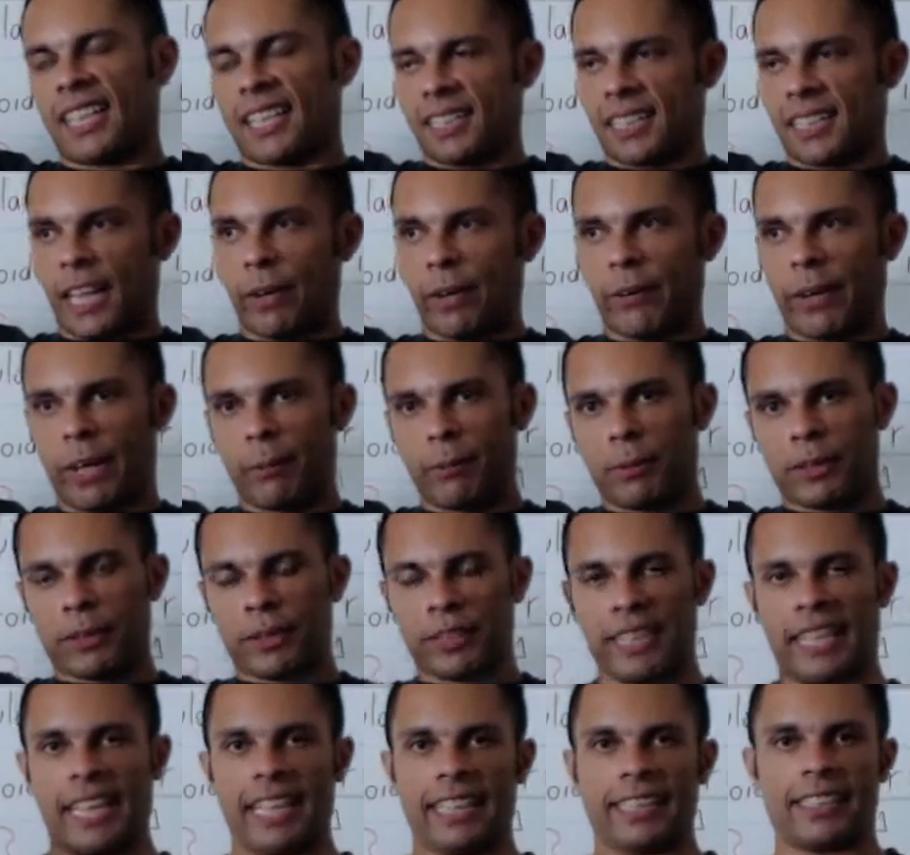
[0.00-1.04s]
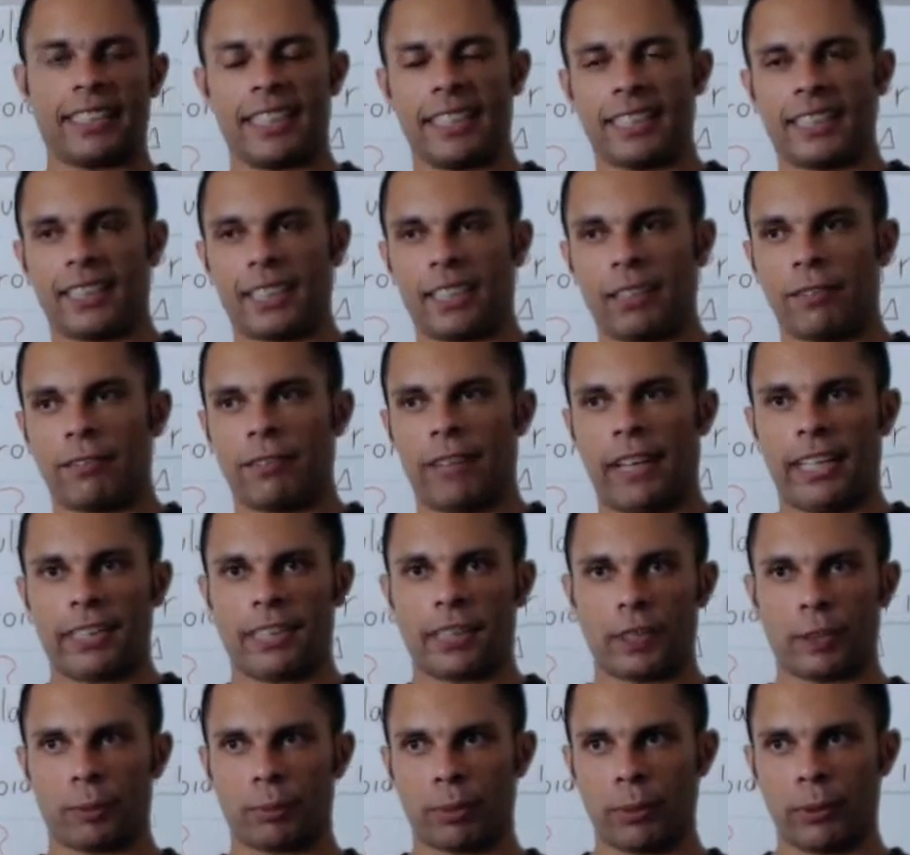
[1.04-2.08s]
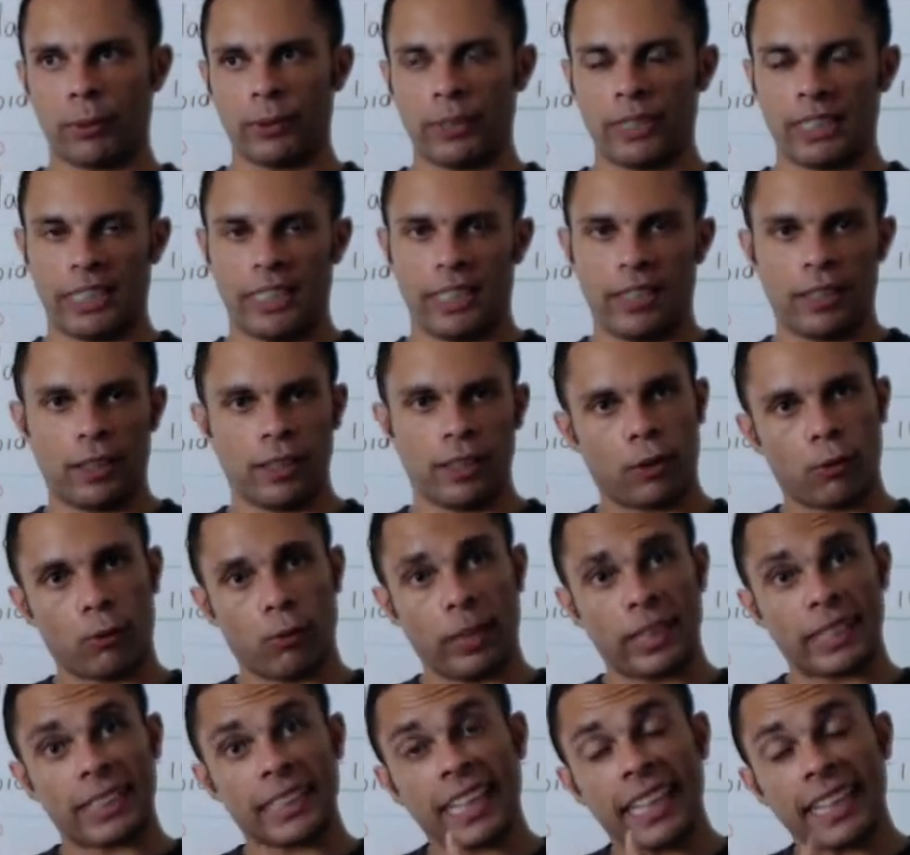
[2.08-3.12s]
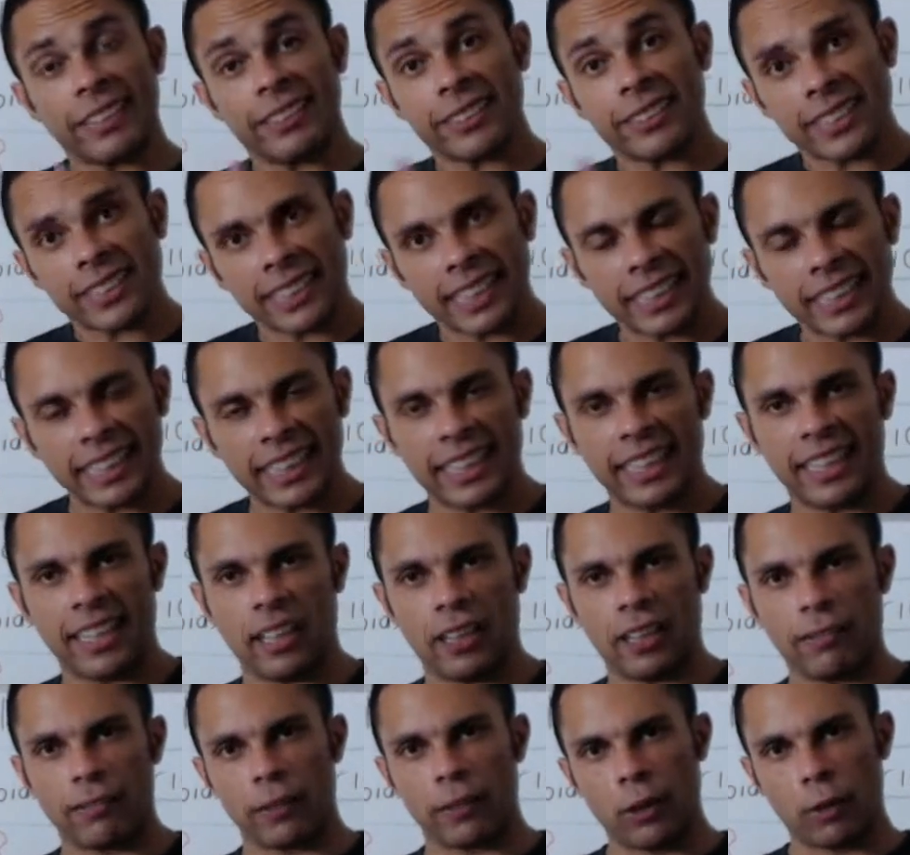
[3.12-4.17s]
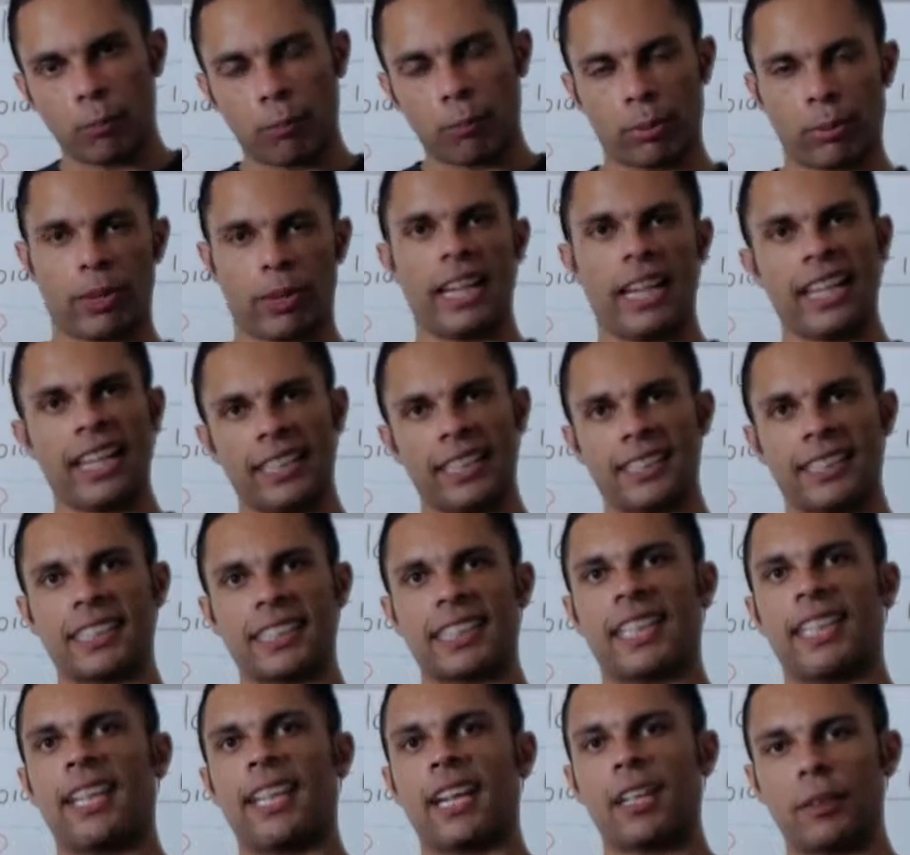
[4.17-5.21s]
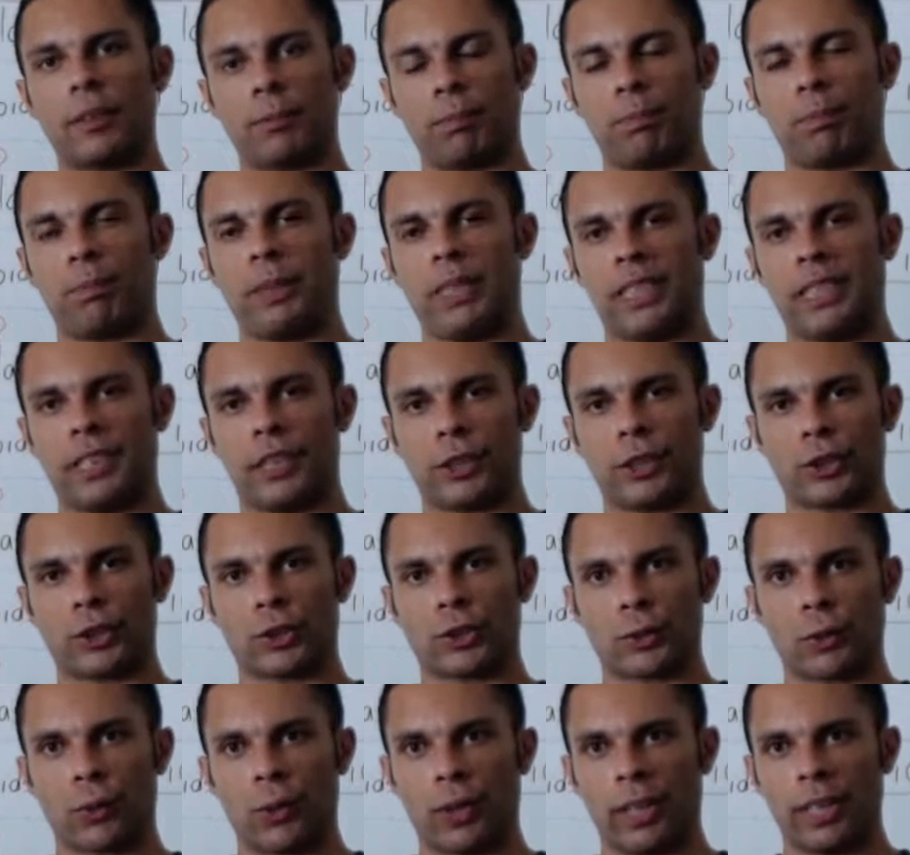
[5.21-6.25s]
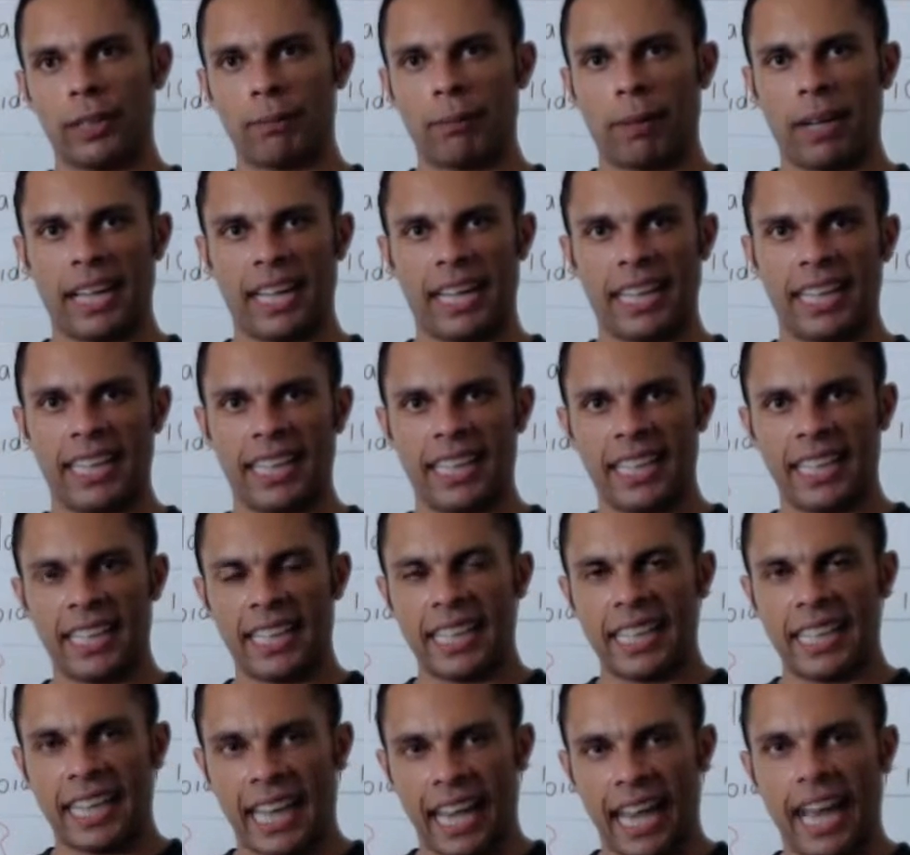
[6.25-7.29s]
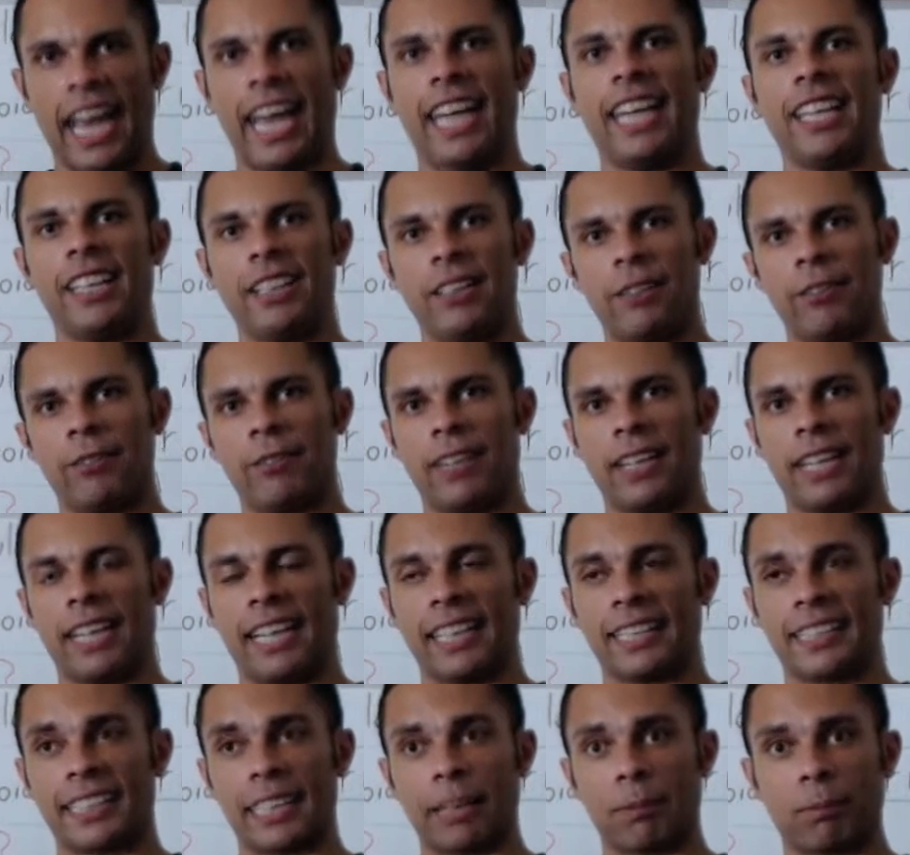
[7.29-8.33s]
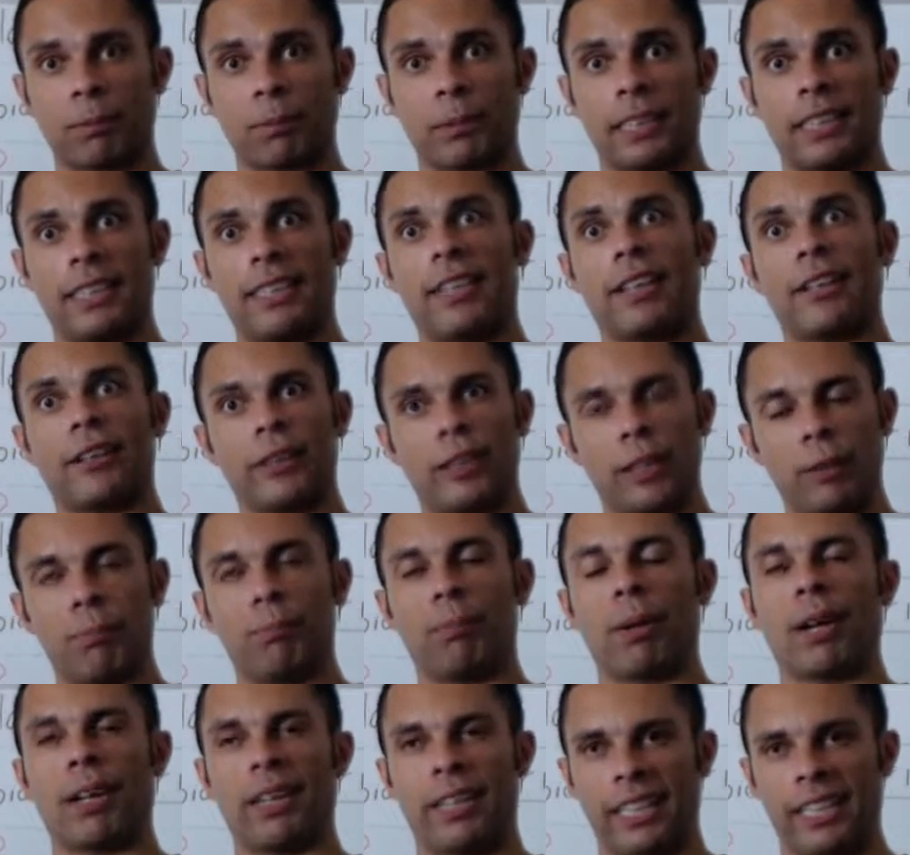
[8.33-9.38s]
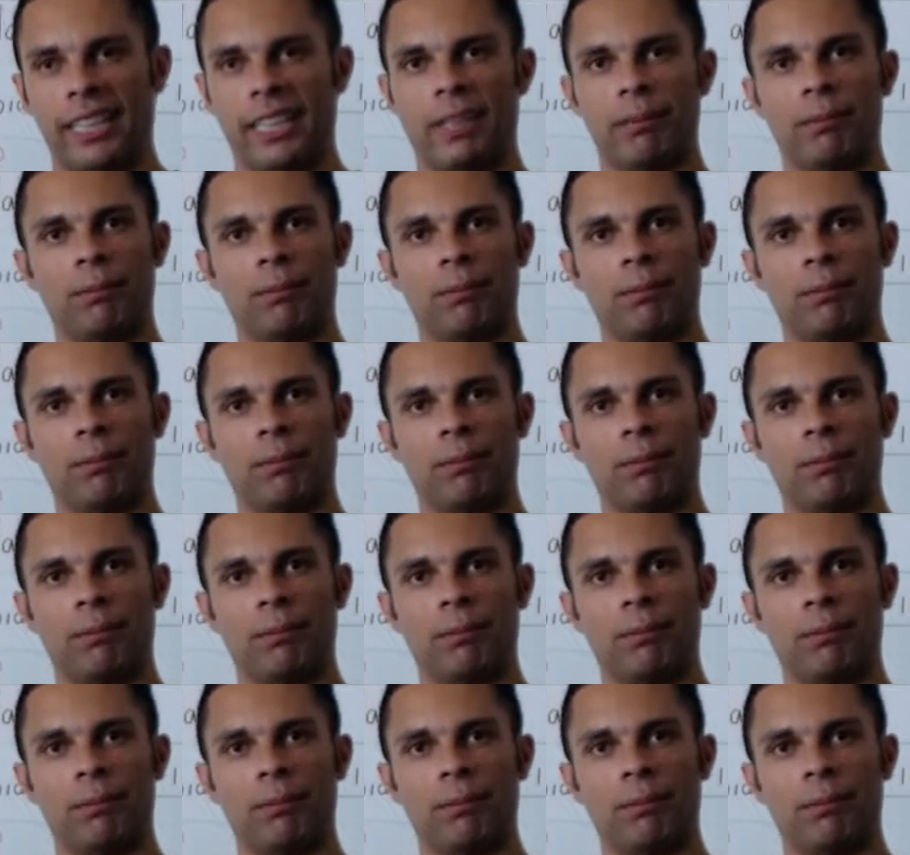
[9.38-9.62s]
they were able to get this infectious protein, which, interestingly enough, prions cannot be destroyed by anything except literally burning them.